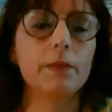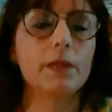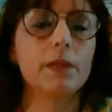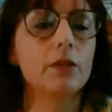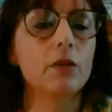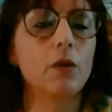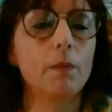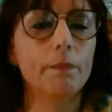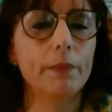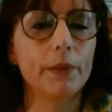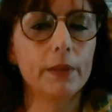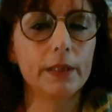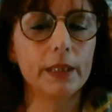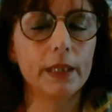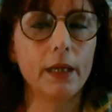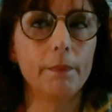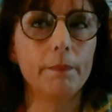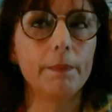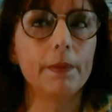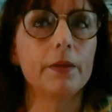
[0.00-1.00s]
It's not building
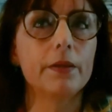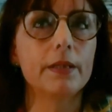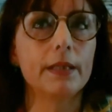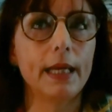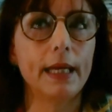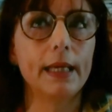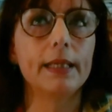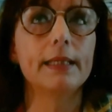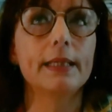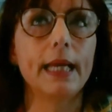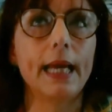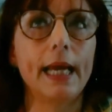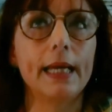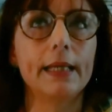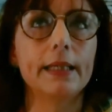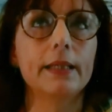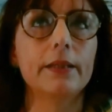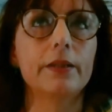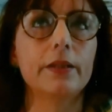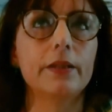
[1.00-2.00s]
up, because that is
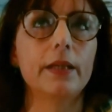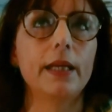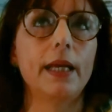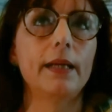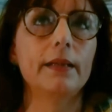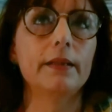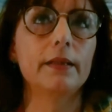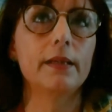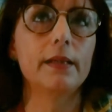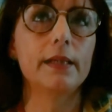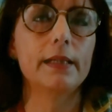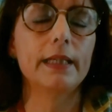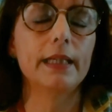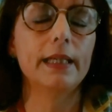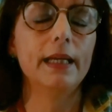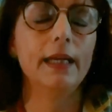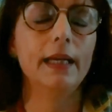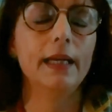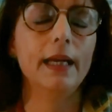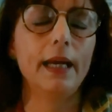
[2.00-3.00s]
adding to the
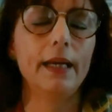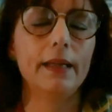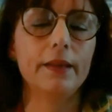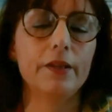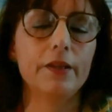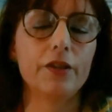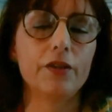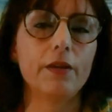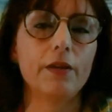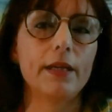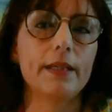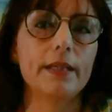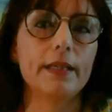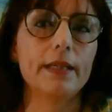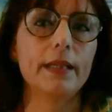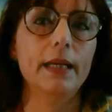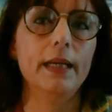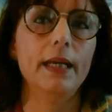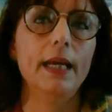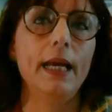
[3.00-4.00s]
anxiety and the stress.